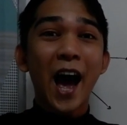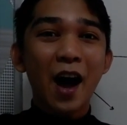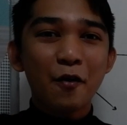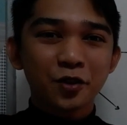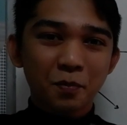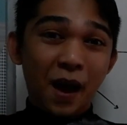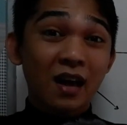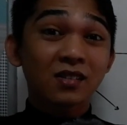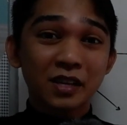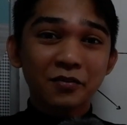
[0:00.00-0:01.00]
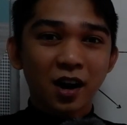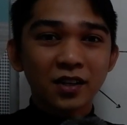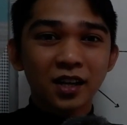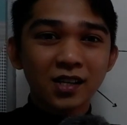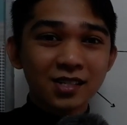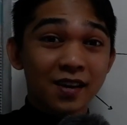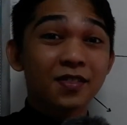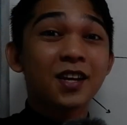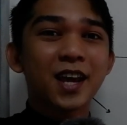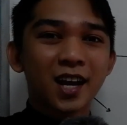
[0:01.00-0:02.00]
have the positive angles
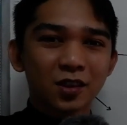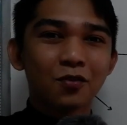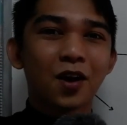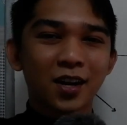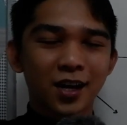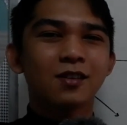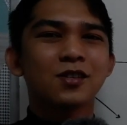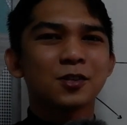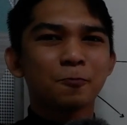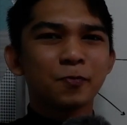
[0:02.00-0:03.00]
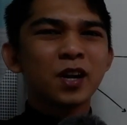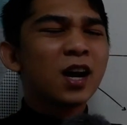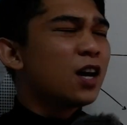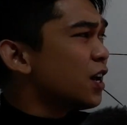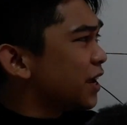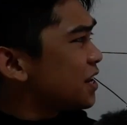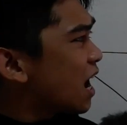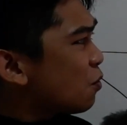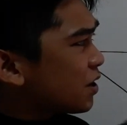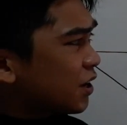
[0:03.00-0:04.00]
and the negative angles. In
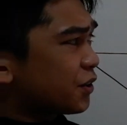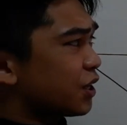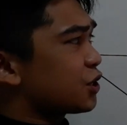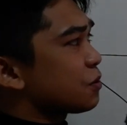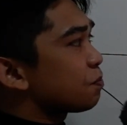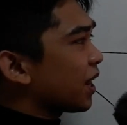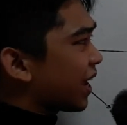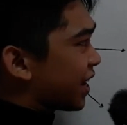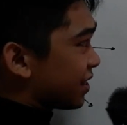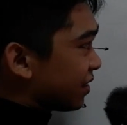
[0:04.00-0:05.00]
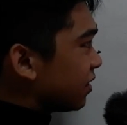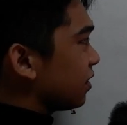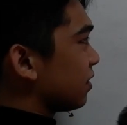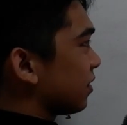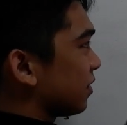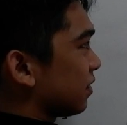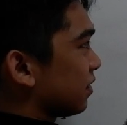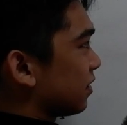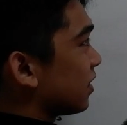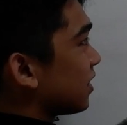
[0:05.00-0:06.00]
our Cartesian plane,
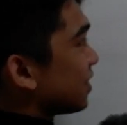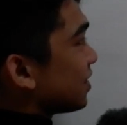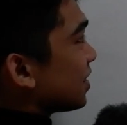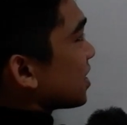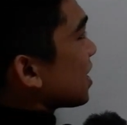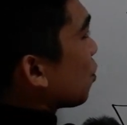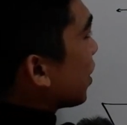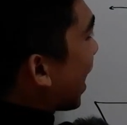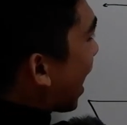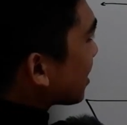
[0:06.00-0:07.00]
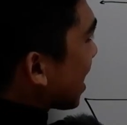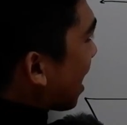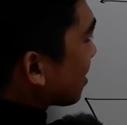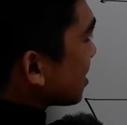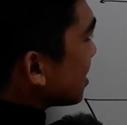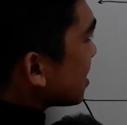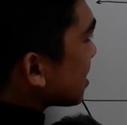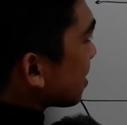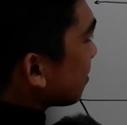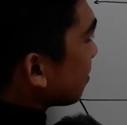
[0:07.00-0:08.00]
this is our
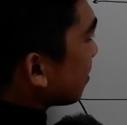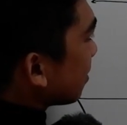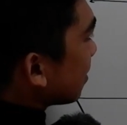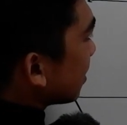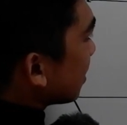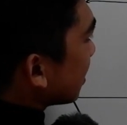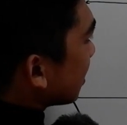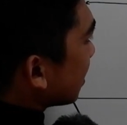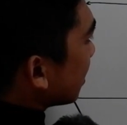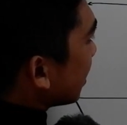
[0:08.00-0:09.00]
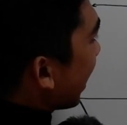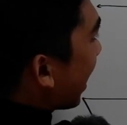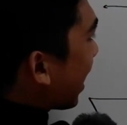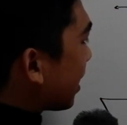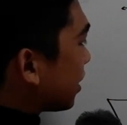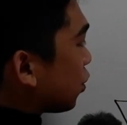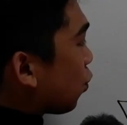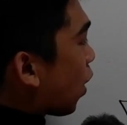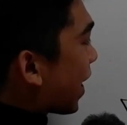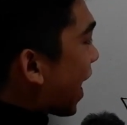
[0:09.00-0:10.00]
x-axis
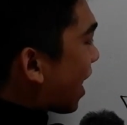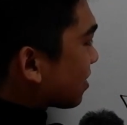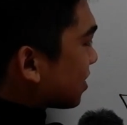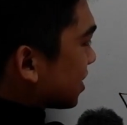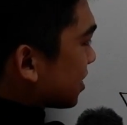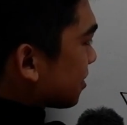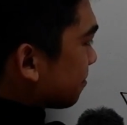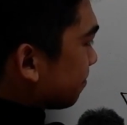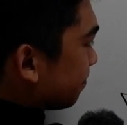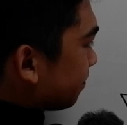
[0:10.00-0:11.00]
and y-axis.